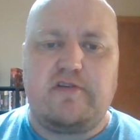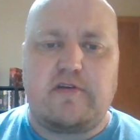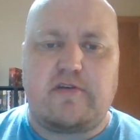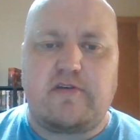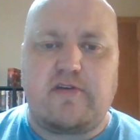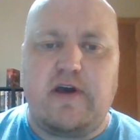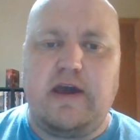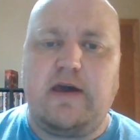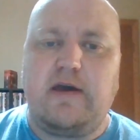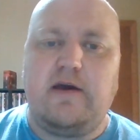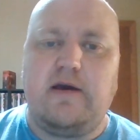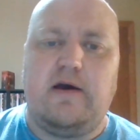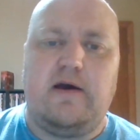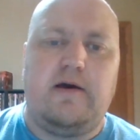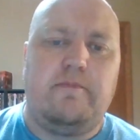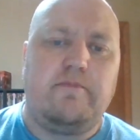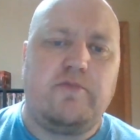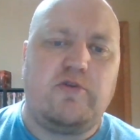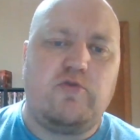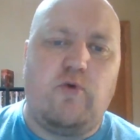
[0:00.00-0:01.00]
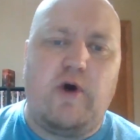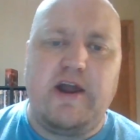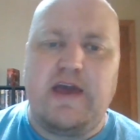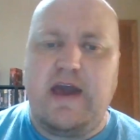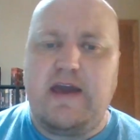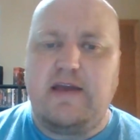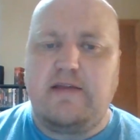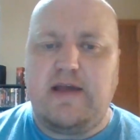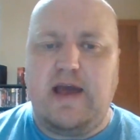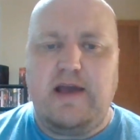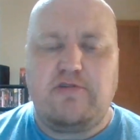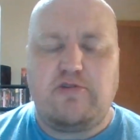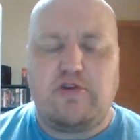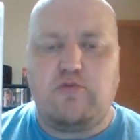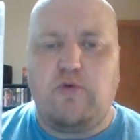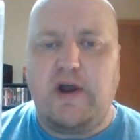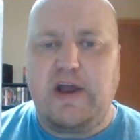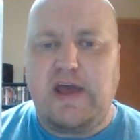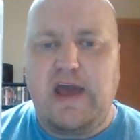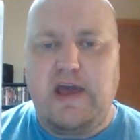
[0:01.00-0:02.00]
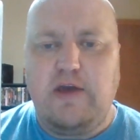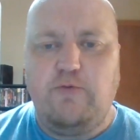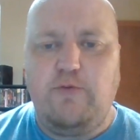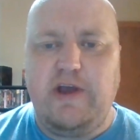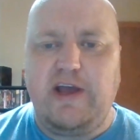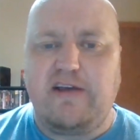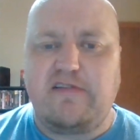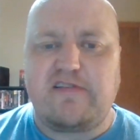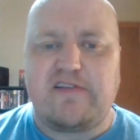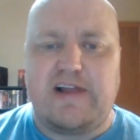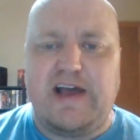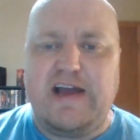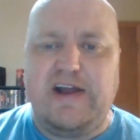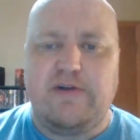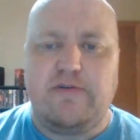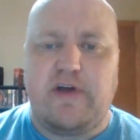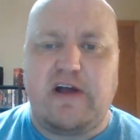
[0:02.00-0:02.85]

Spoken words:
It's like 28 days, 28 weeks later.